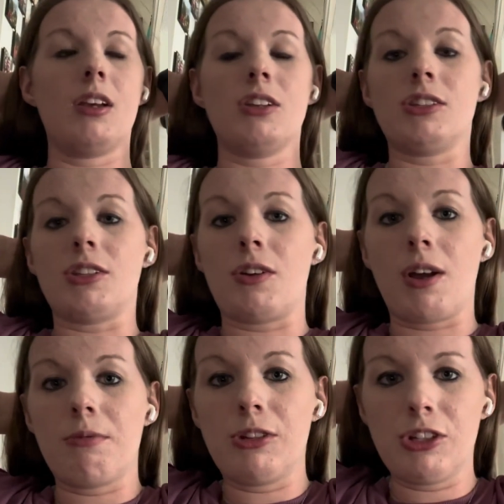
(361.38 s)
So I
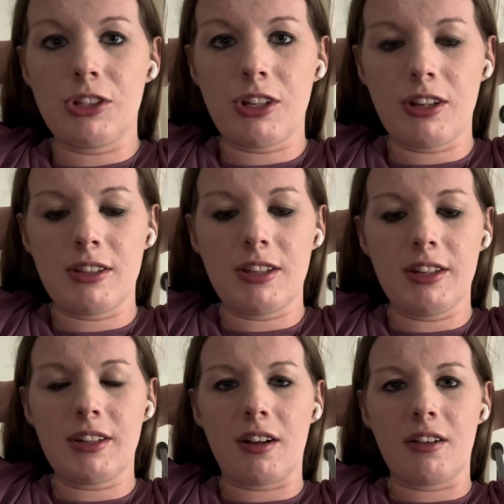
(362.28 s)
was just on
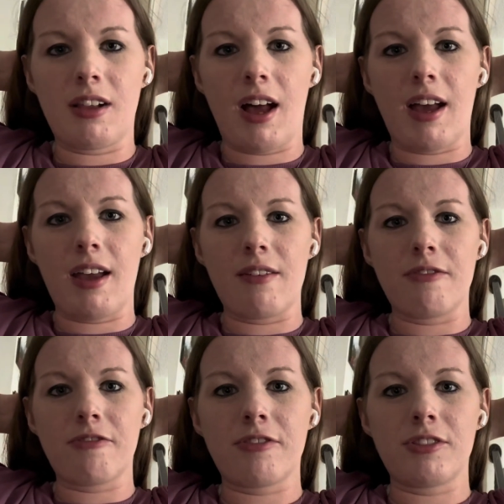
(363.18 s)
TikTok Live.
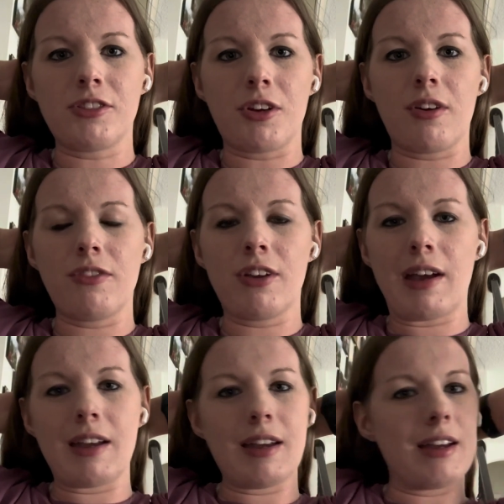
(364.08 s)
So if you
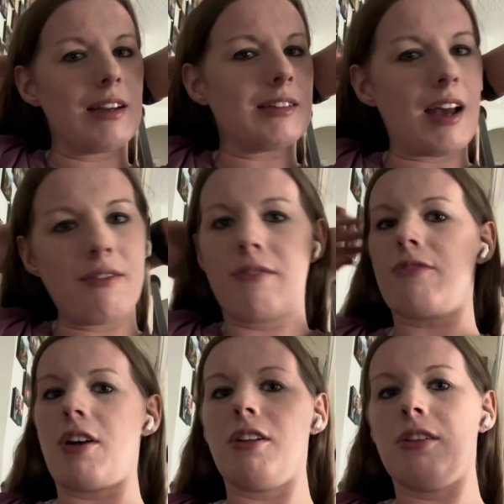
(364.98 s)
guys haven't
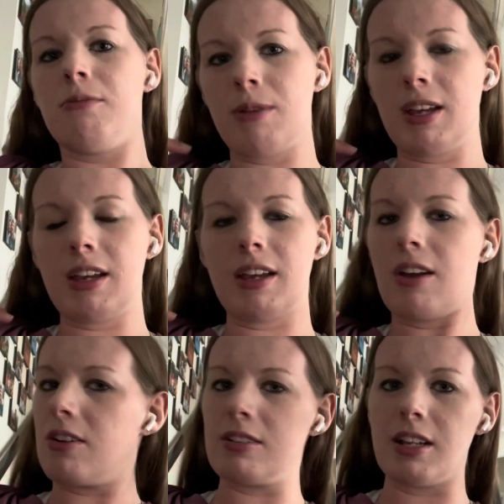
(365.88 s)
followed me
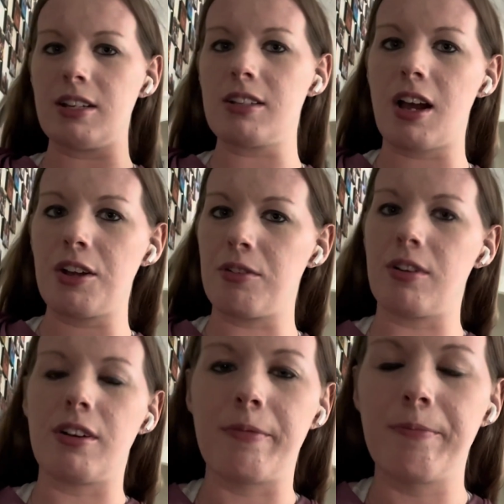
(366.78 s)
on TikTok
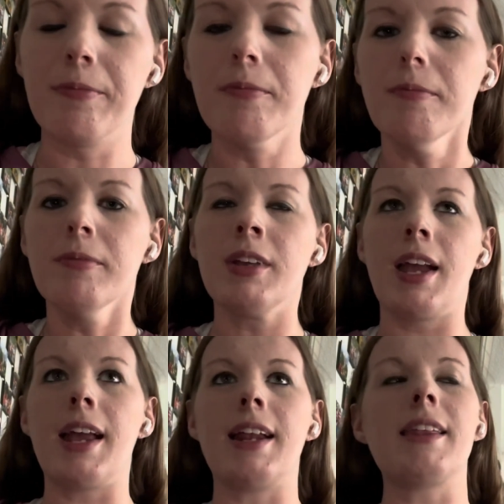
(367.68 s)
or
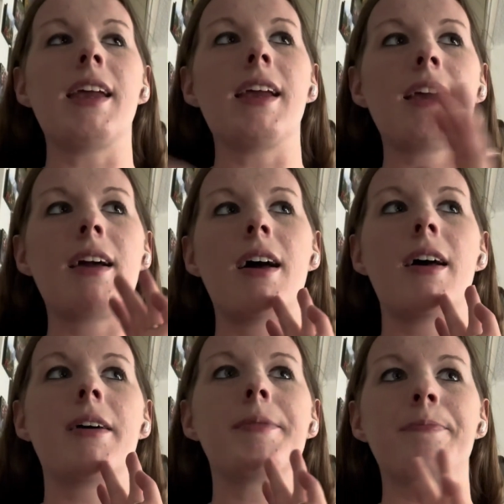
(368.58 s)
anything,
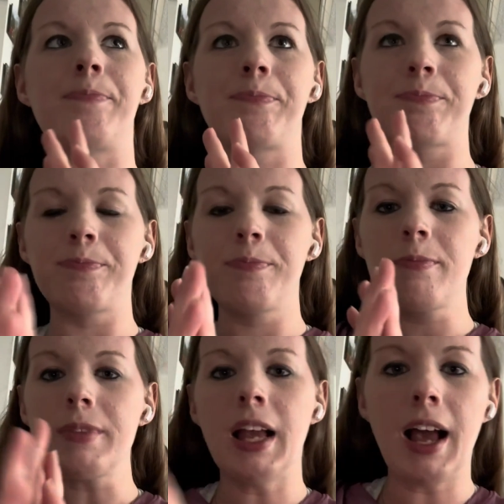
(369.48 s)

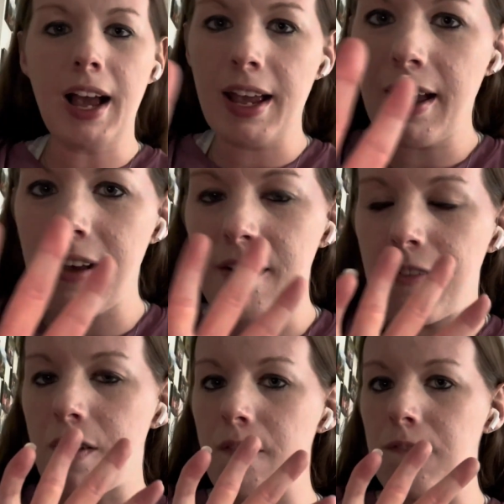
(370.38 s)
I
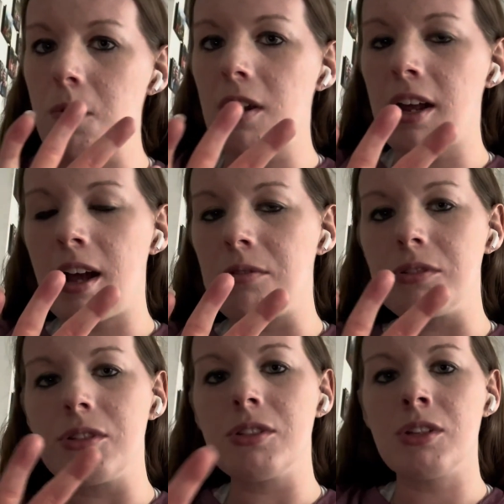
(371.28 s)
have four
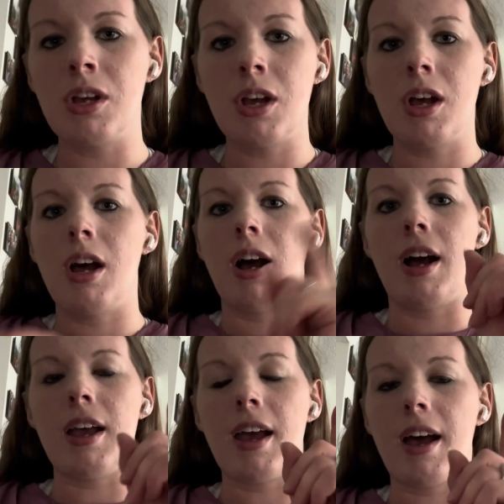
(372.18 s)
accounts.
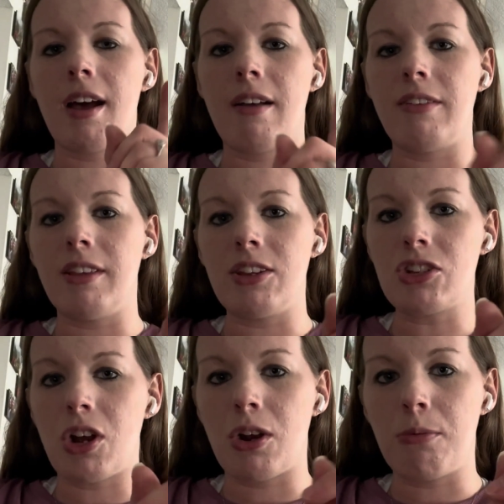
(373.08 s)
I have
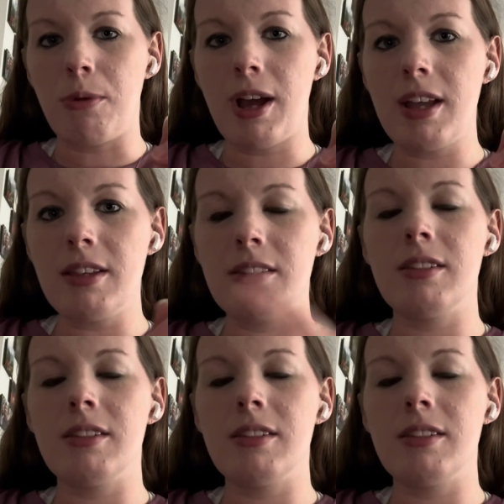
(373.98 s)
Alicia R. White,